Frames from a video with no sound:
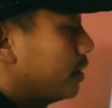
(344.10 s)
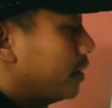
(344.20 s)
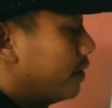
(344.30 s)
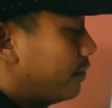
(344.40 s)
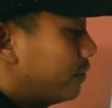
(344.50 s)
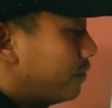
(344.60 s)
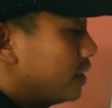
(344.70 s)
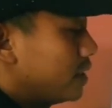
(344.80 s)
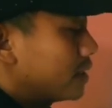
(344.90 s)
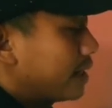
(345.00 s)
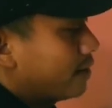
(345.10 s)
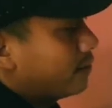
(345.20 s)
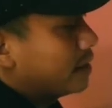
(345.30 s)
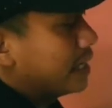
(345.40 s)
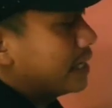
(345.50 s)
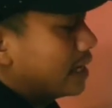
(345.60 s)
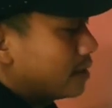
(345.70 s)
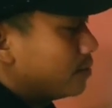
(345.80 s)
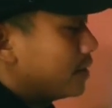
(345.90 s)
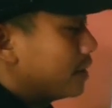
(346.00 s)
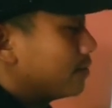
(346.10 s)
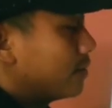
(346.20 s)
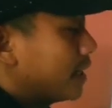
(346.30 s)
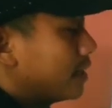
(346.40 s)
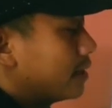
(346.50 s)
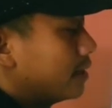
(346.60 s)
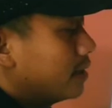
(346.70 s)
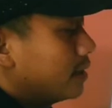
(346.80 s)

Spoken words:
If it is kept in any other medium, then